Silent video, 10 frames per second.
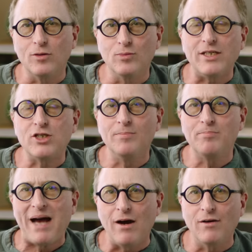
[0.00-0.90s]
the rich and
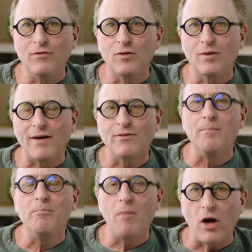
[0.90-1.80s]
powerful have a
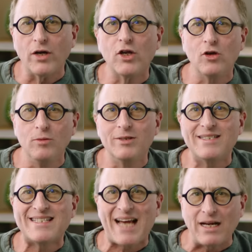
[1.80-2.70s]
mock human
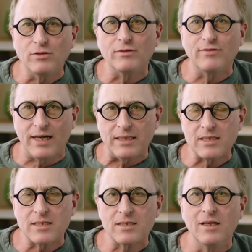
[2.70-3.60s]

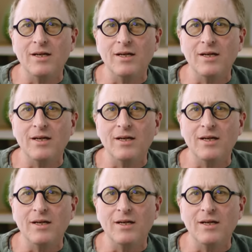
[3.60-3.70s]
sacrifice.